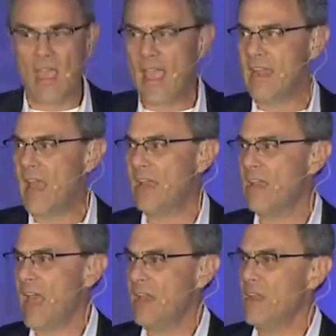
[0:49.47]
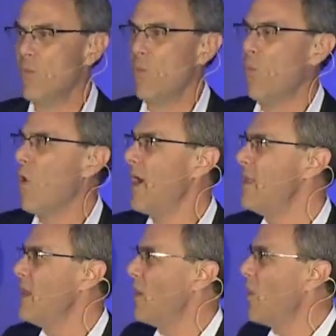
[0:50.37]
and one